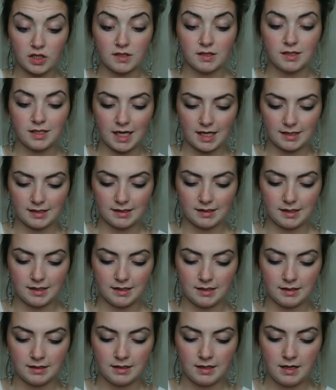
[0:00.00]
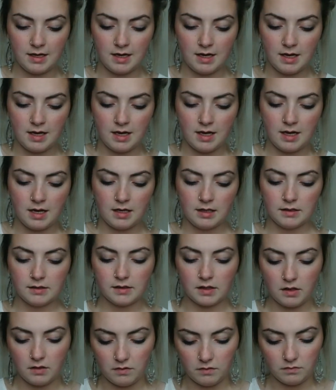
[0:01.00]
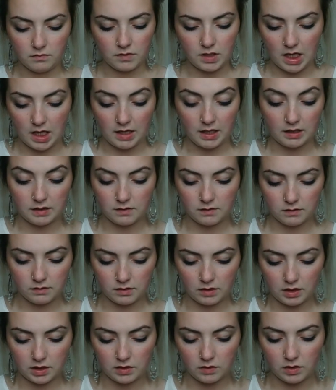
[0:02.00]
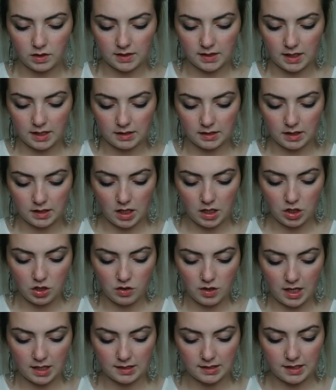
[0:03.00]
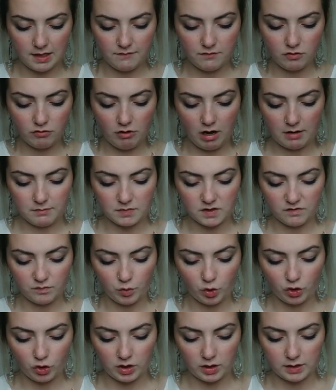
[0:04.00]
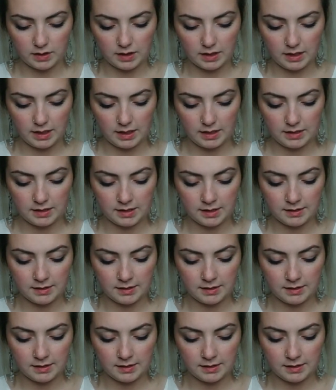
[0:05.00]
tested. So yeah, that's all it says, and you get 7 grams of product in this.